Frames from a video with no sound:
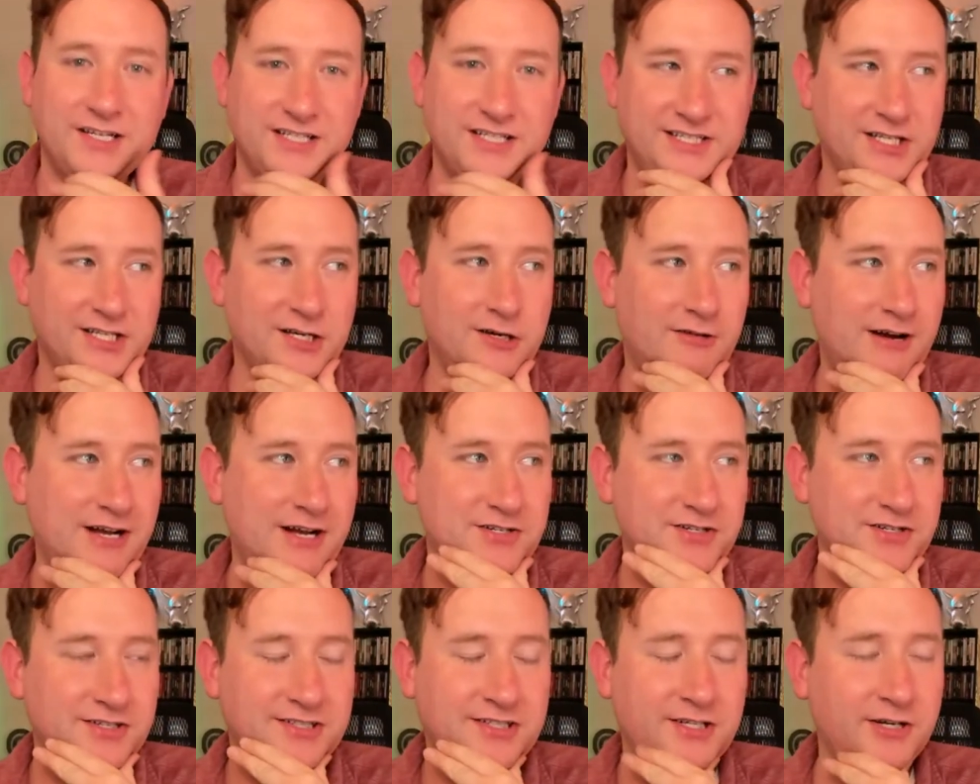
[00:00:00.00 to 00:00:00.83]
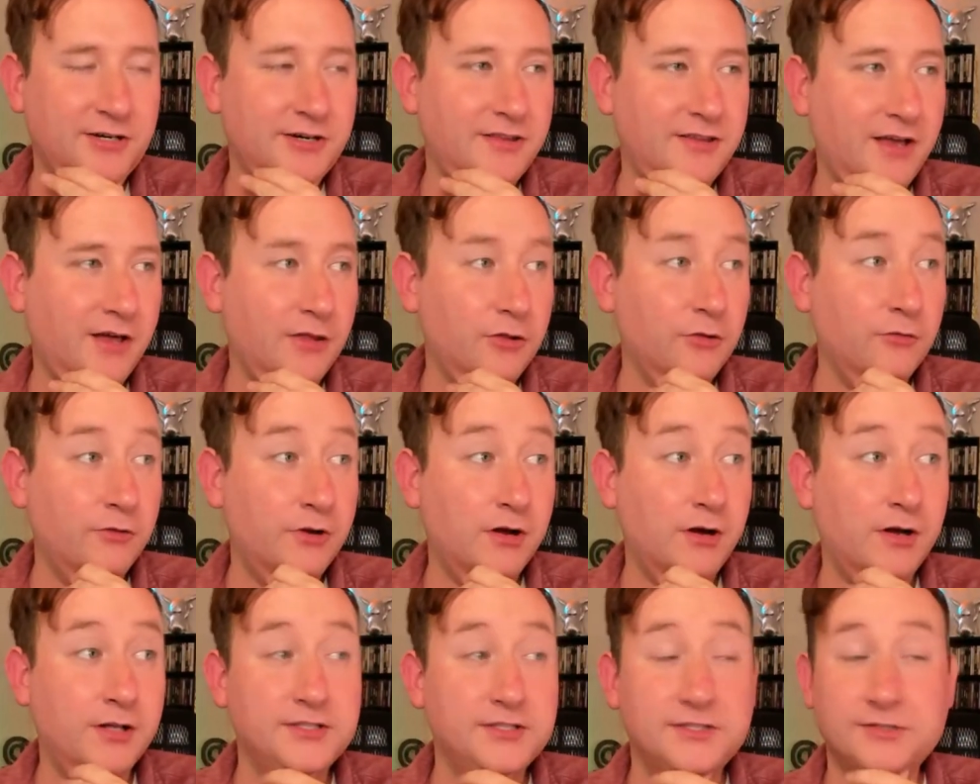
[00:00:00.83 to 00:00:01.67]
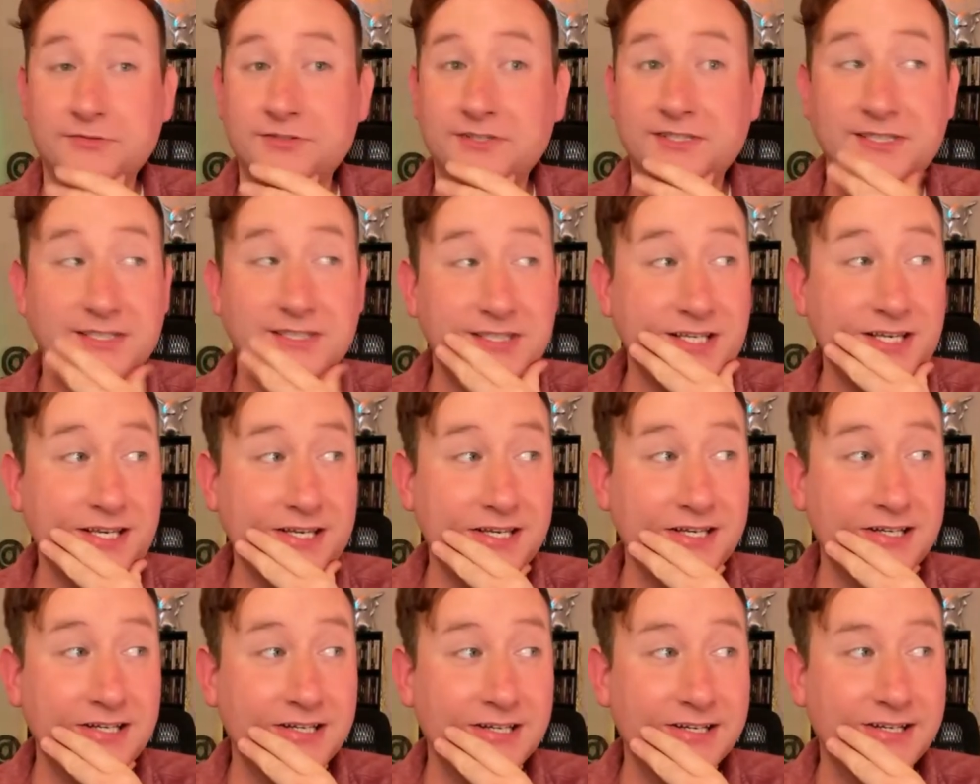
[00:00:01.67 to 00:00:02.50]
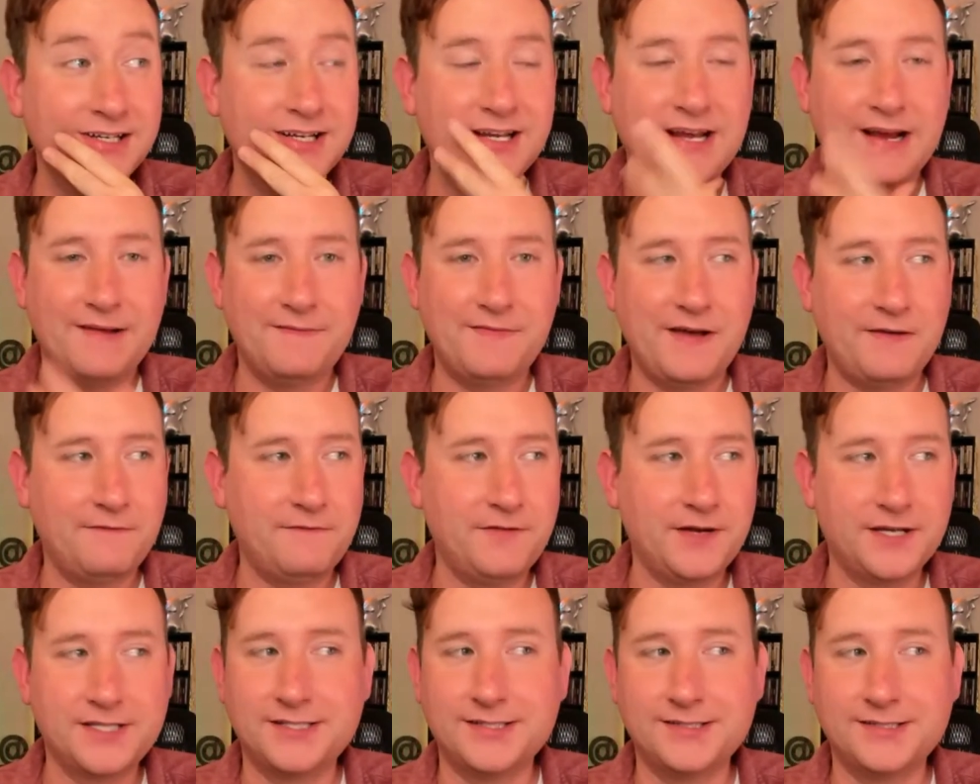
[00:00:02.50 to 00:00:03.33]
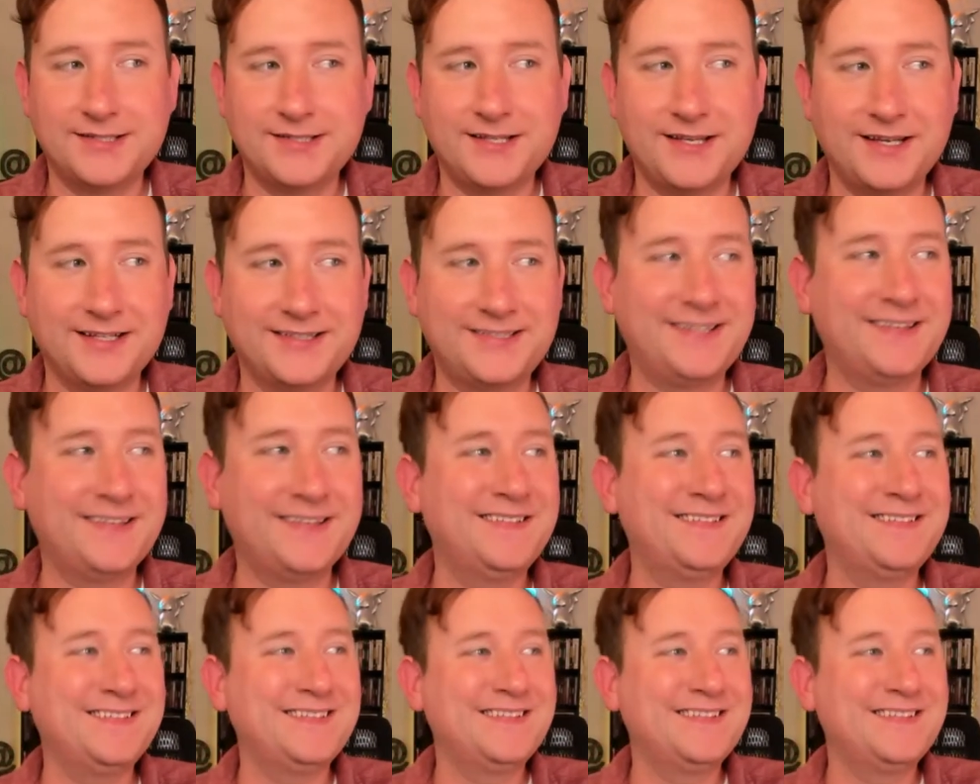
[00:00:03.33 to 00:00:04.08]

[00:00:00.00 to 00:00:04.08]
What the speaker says: So I just turned the other one on, so we'll see if that fixes things.